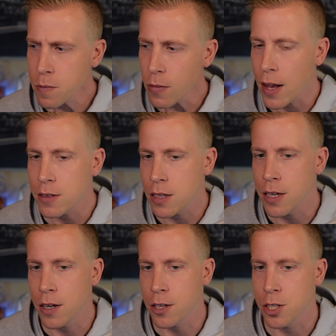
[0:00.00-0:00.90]
as the
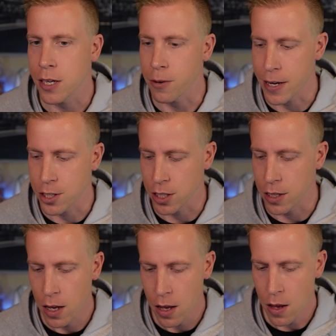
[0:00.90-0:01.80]
younger
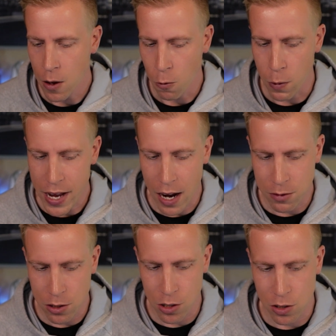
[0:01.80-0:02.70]
generation, we have
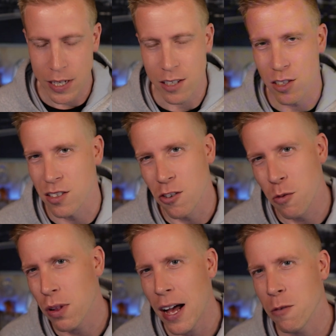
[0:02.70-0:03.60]
to just like
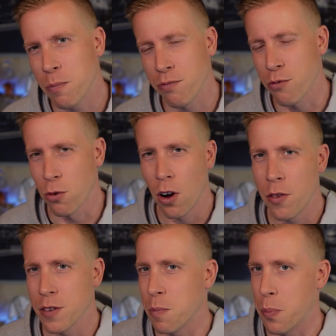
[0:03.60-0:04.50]
snowplow through all
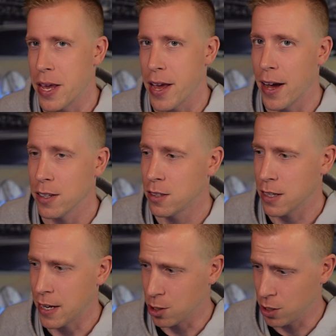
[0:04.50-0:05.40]
this BS
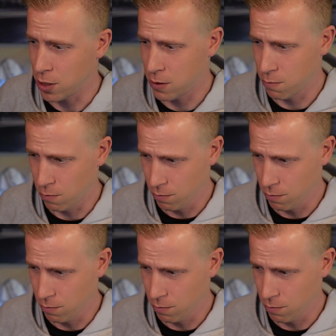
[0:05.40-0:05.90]
and just